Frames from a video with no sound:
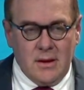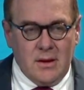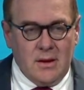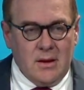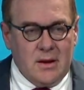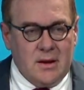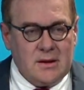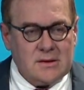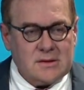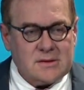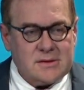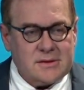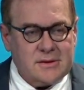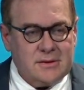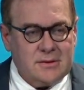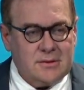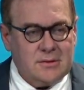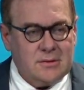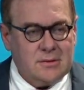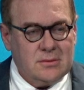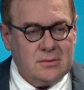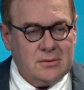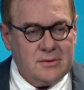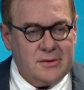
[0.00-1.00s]
And
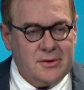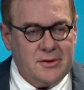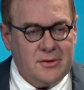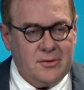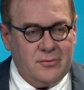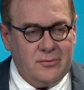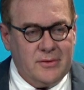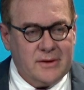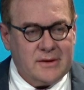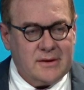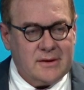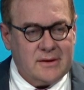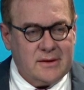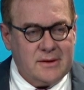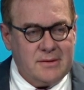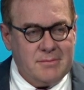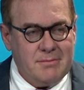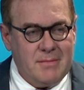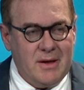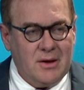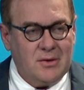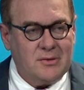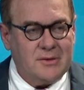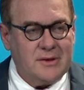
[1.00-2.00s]
so, you know, with the
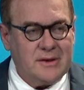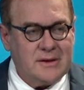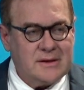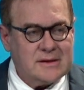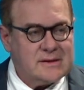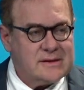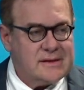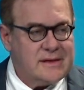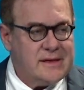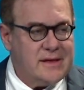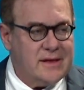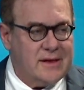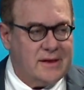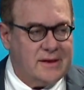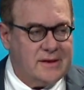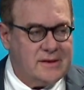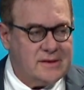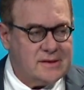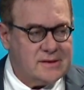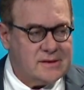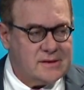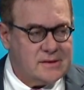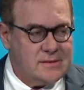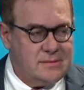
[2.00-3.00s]
melting sea
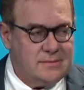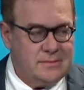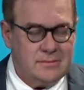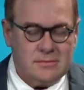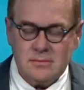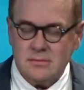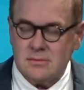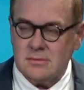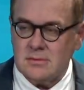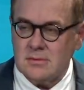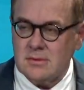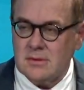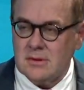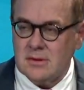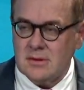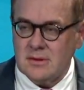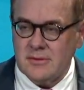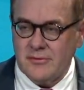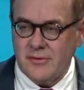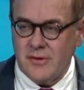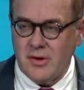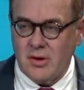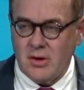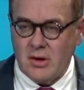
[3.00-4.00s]
ice
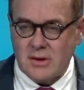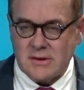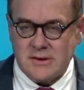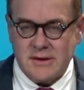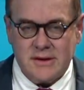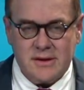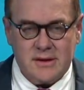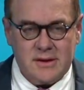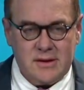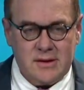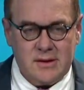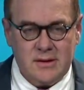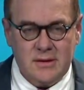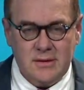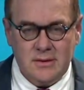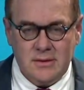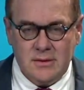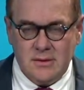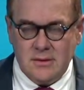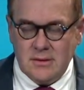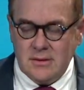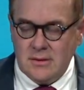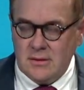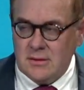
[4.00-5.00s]
of the Arctic,
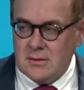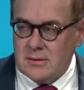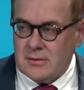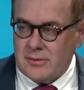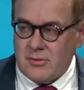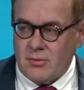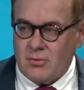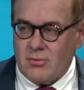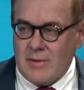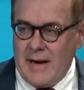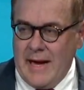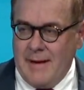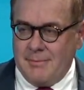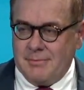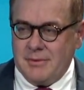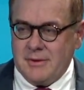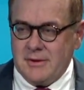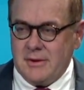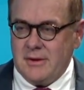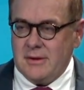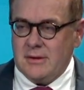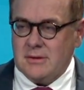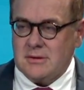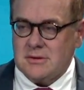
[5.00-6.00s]
the
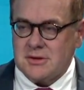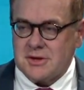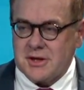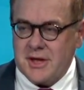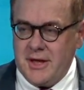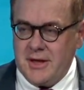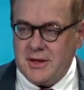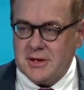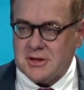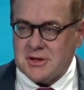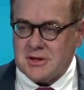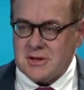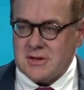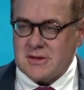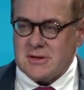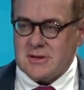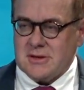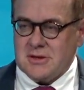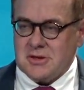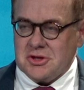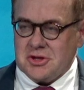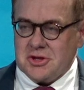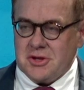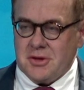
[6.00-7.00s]
rapid changes
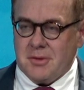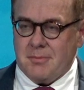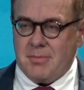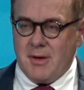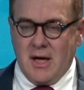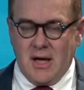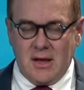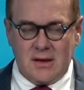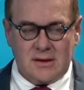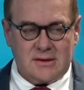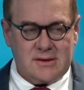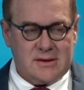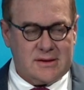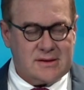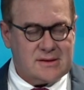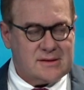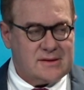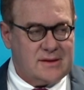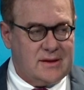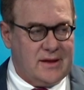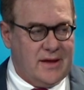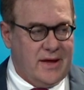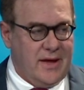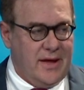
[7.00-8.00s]
in geopolitics
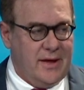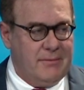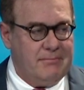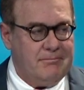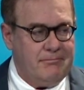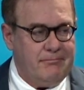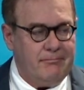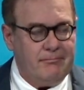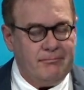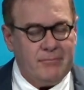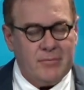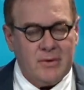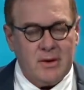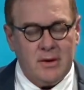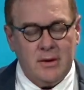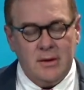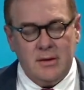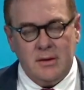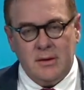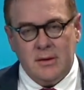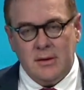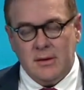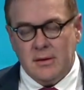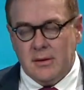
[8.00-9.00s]
today,
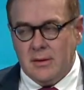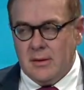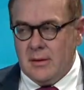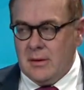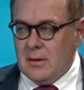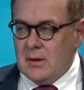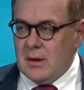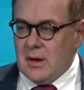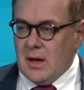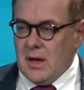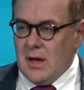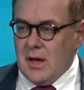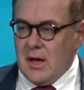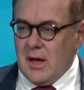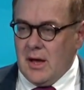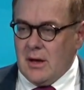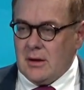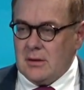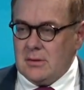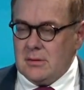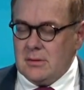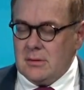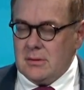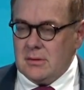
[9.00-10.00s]

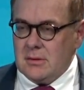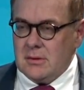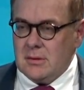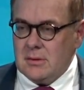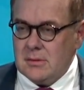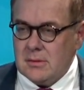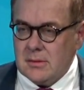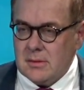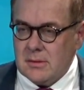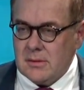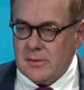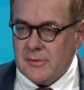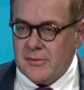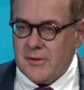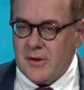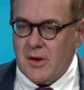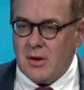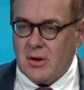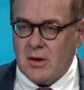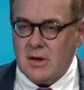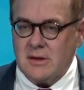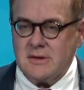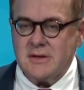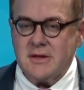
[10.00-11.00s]
uh, the
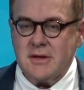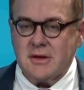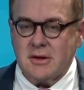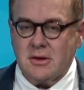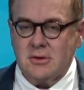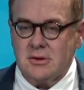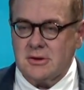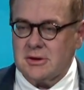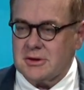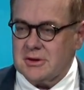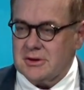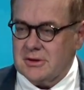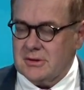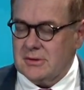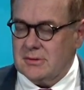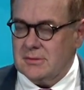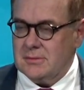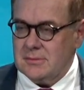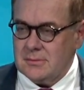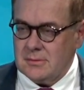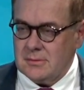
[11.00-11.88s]
Arctic Ocean